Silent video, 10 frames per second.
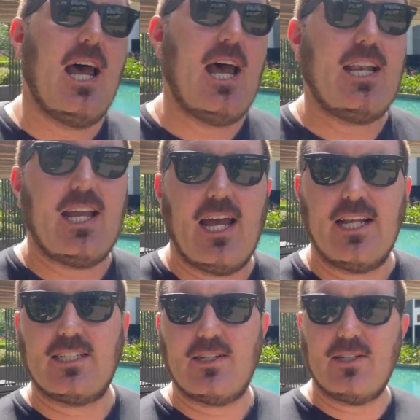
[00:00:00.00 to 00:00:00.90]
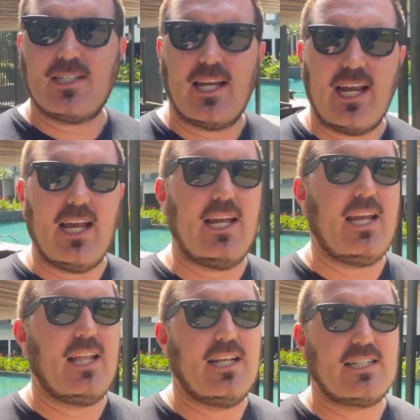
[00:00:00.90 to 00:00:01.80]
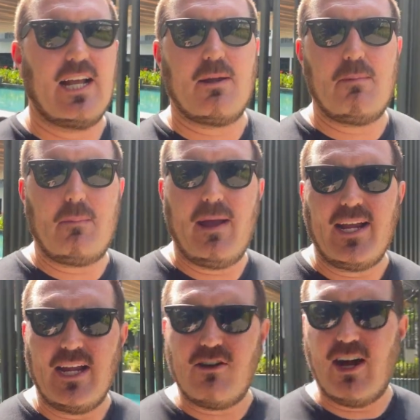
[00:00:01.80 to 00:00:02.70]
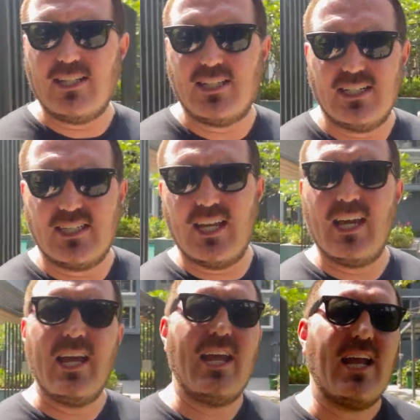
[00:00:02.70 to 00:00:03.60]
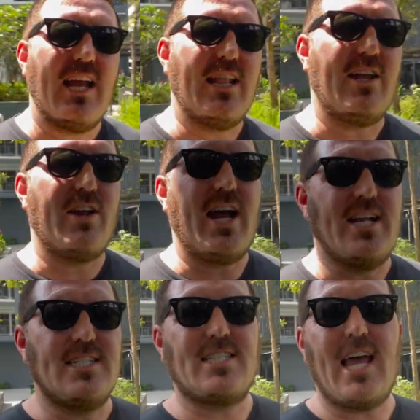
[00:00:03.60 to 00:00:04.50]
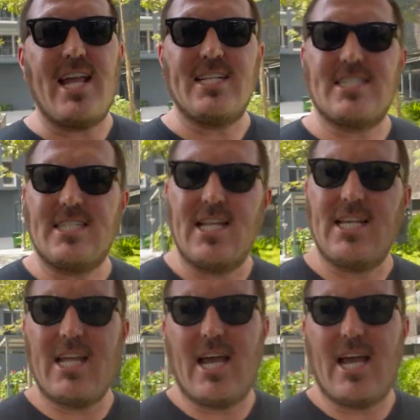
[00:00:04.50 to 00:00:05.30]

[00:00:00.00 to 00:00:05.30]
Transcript: And yet, as soon as they get here, there's like a big banking crisis in the United States. And,